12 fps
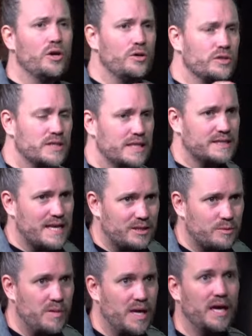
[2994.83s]
who says,
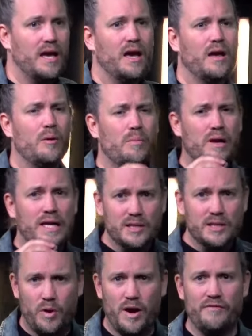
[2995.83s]
that's me? Please
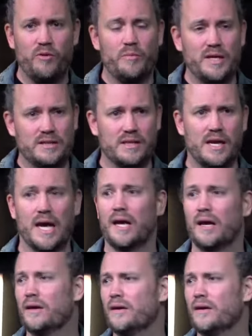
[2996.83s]
pray for me today.